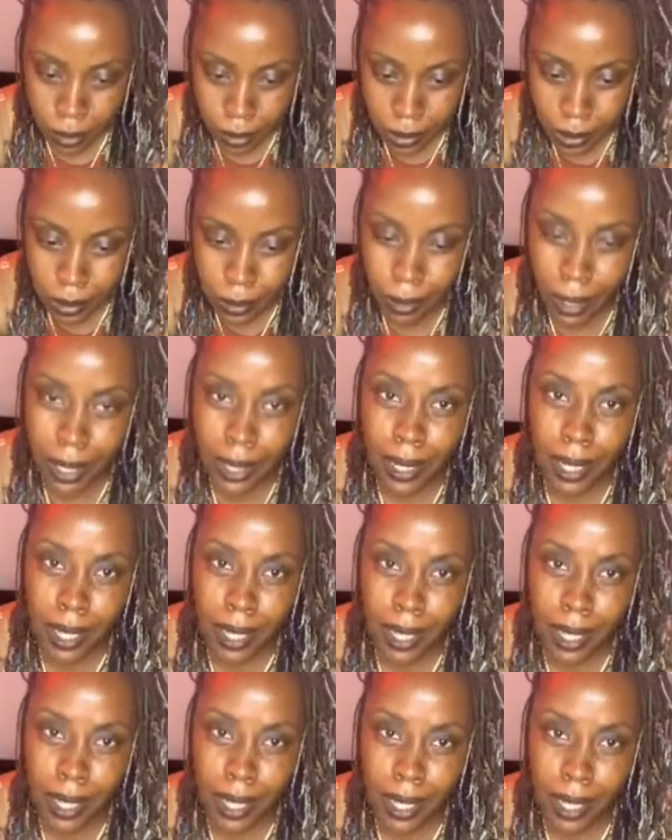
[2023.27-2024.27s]
Right now,
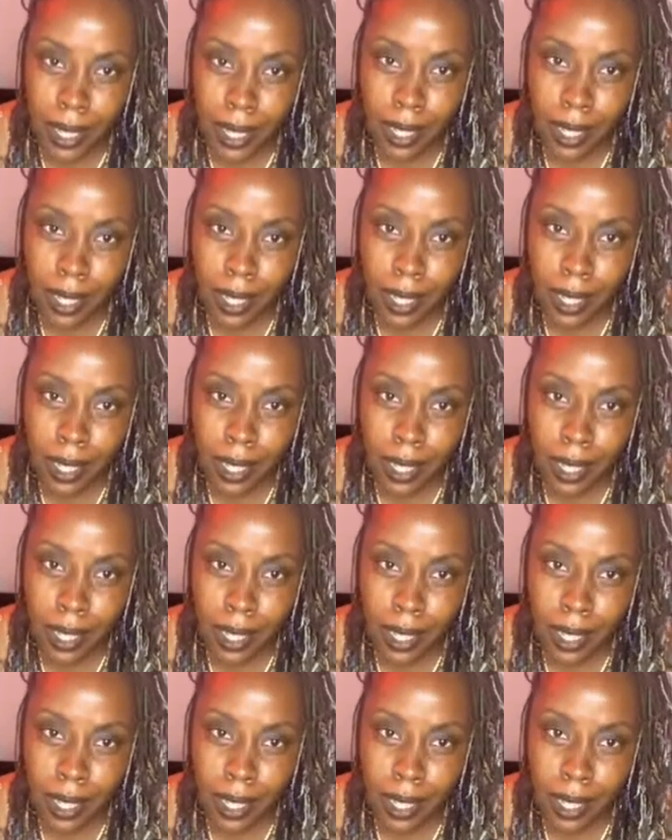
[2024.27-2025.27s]
on
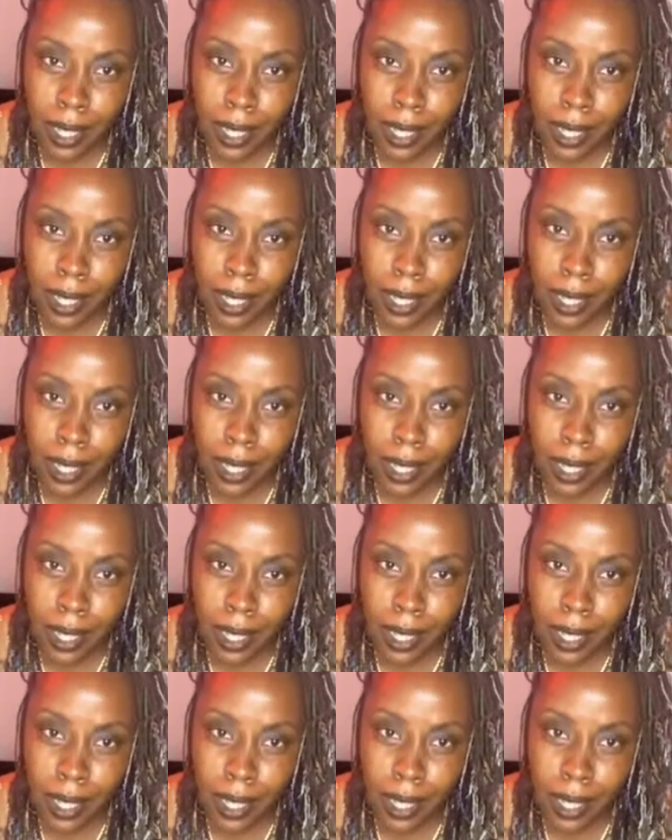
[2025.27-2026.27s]

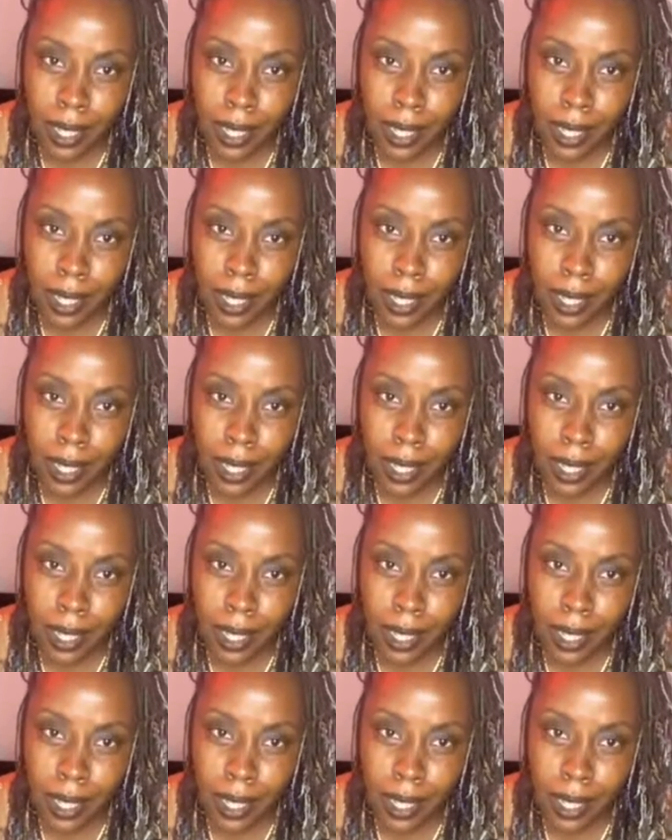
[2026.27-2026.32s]
TikTok,